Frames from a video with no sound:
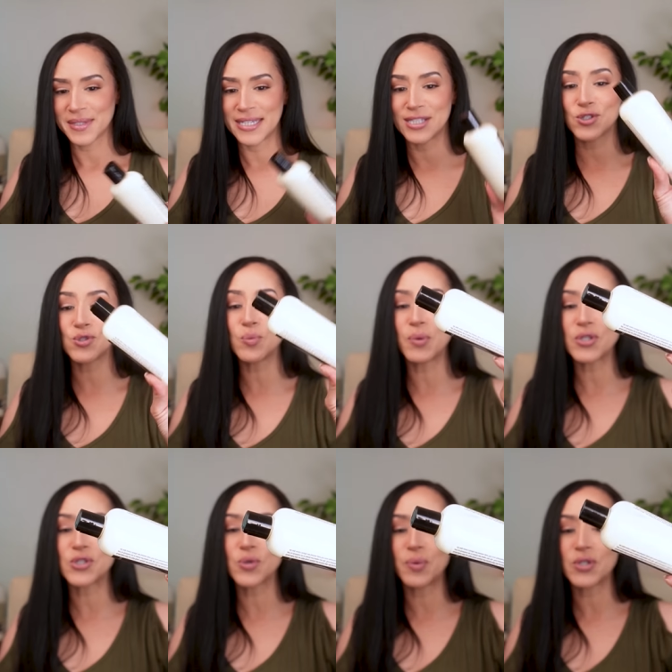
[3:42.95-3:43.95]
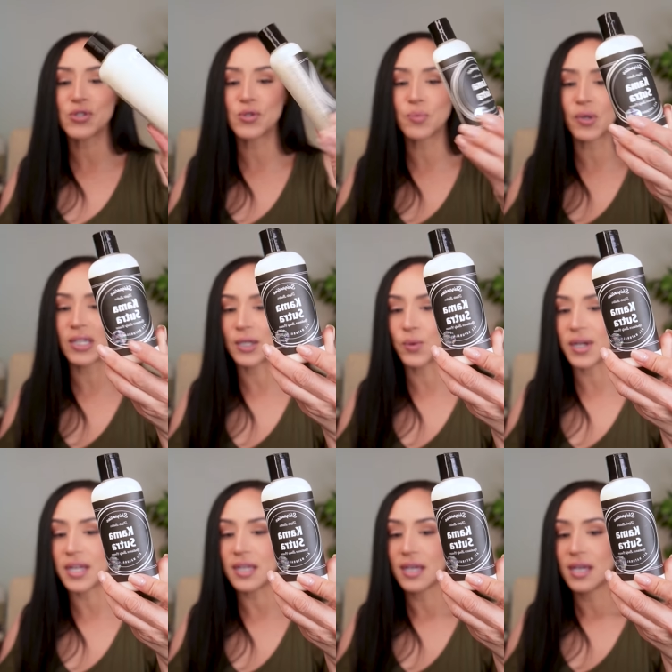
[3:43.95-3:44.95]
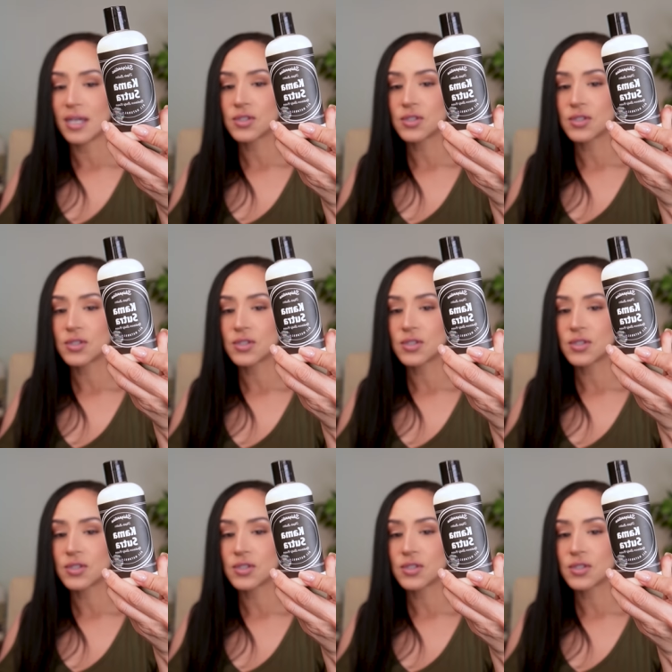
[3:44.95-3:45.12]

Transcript: It's super, super, super liquidy.